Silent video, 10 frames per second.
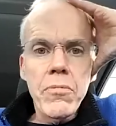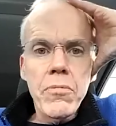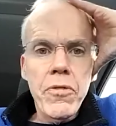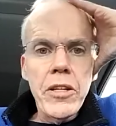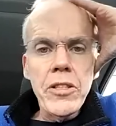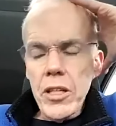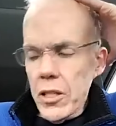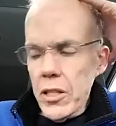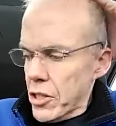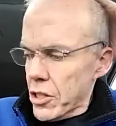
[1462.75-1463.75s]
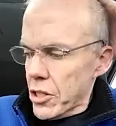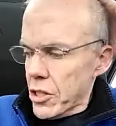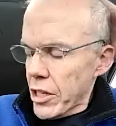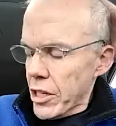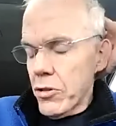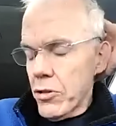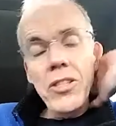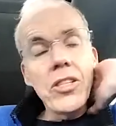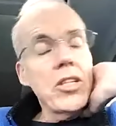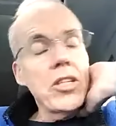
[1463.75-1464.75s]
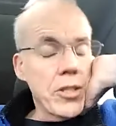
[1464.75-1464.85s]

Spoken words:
funding these kind of transitions.